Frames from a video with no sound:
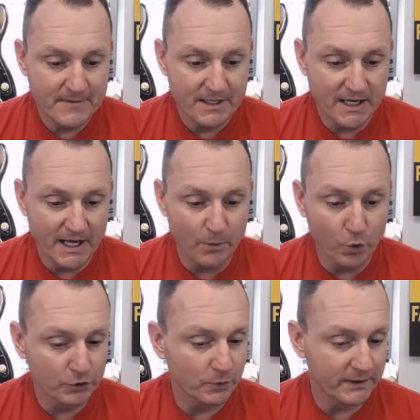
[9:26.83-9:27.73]
I
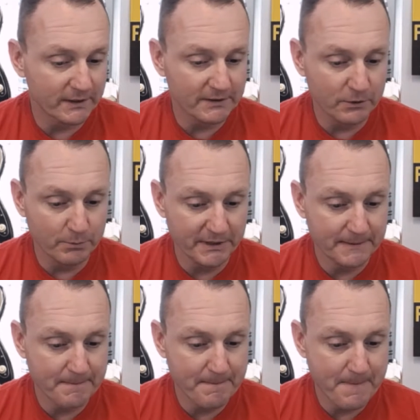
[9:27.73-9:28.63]
worked with it a little
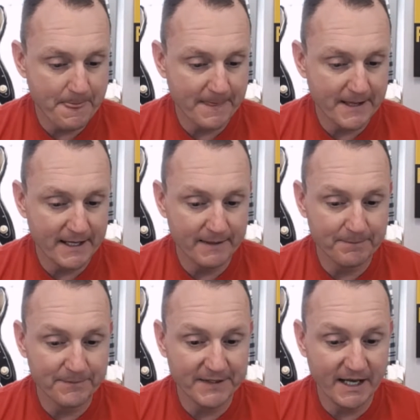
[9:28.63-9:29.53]
bit,
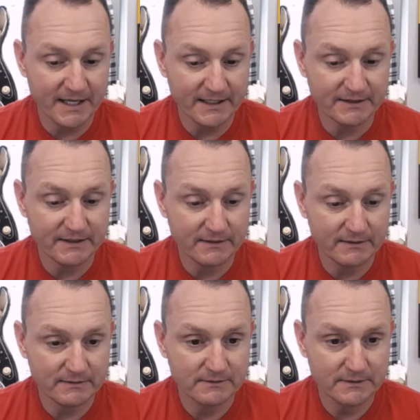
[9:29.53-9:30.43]
got it
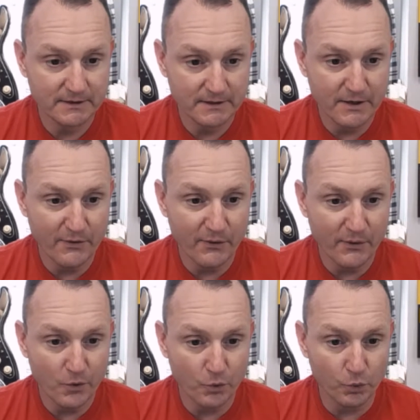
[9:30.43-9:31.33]

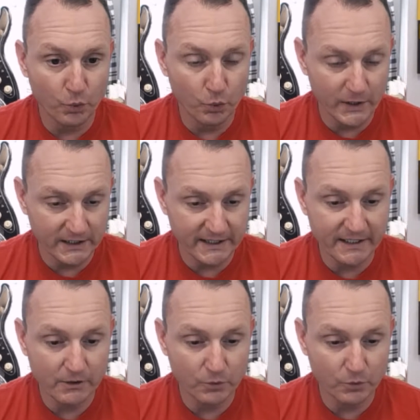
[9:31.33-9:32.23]
really,
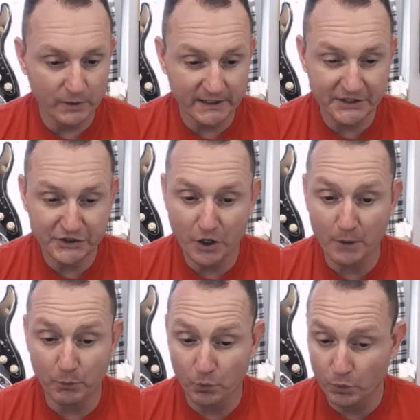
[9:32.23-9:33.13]
really sharp,
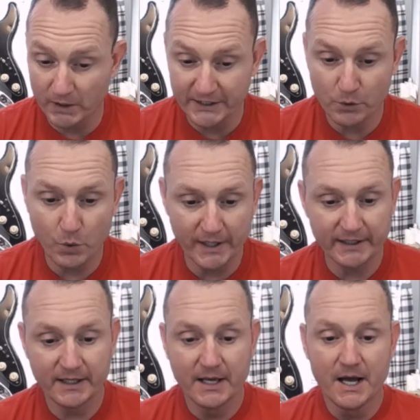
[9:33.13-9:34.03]
really quick.
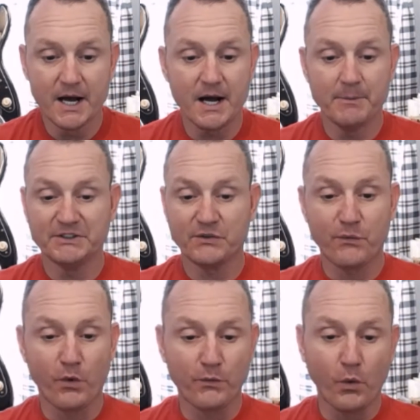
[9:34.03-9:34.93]
It's a
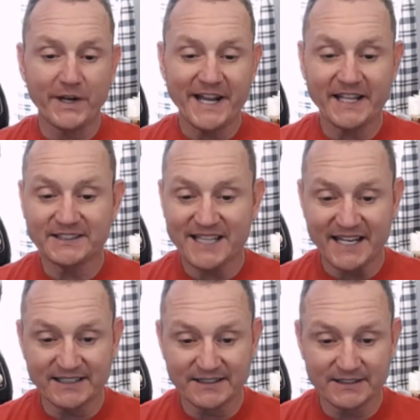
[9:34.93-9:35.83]
440A
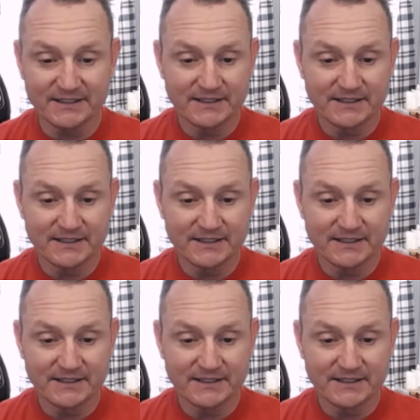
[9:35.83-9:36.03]
stainless.